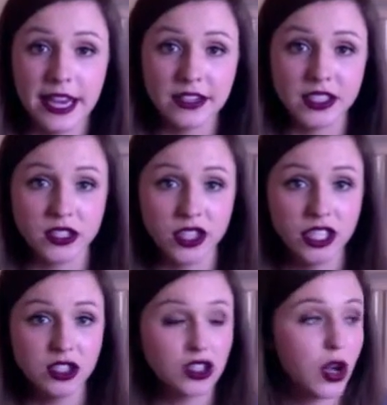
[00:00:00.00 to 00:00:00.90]
daycare
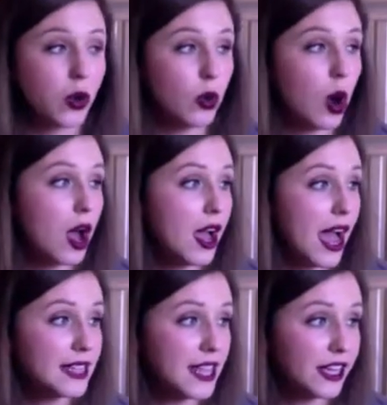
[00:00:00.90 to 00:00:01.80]
center, so
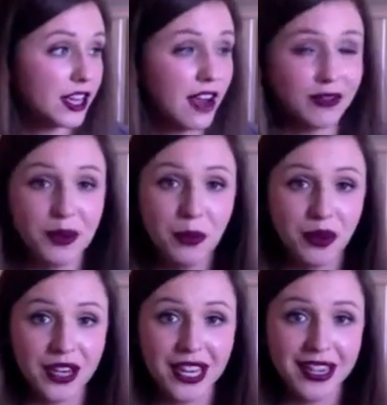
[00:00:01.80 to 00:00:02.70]
I take her every
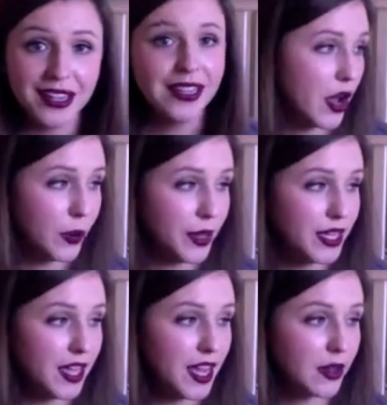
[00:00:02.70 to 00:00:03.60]
morning when they
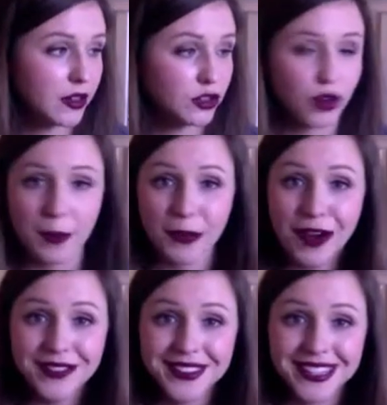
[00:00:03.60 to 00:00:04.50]
open and drop her
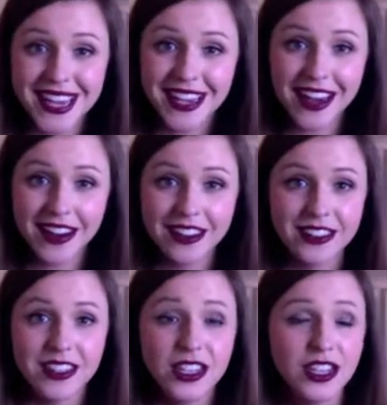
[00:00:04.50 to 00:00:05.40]
off at the daycare.
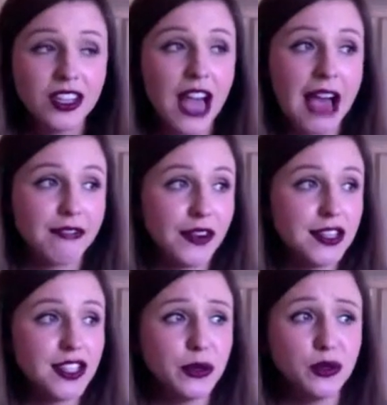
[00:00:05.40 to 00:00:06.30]
And at
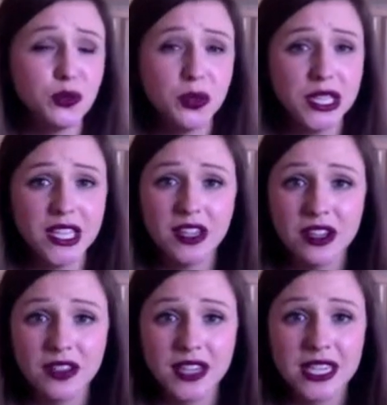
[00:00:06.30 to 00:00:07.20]
first, I was really
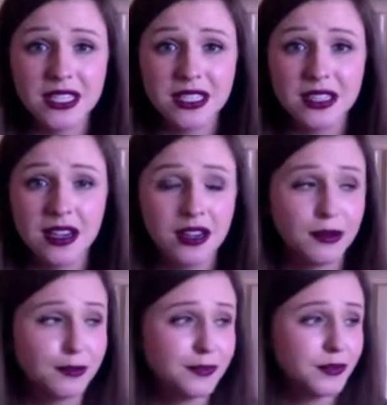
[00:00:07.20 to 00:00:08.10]
nervous,
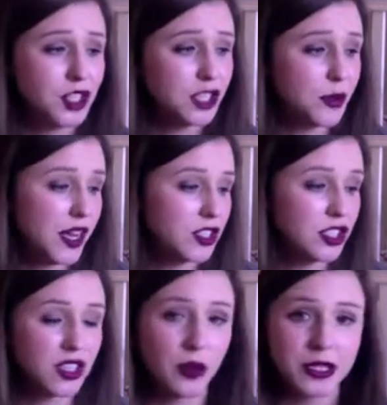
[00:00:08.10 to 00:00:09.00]
just because
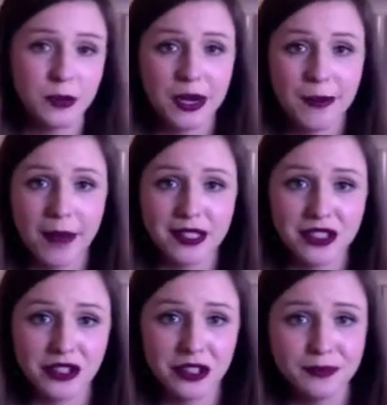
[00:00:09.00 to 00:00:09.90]
she's always been a
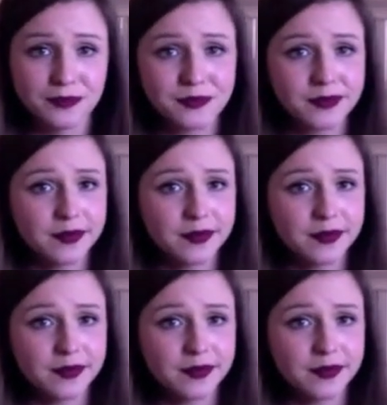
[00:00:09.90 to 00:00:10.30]
mama's girl.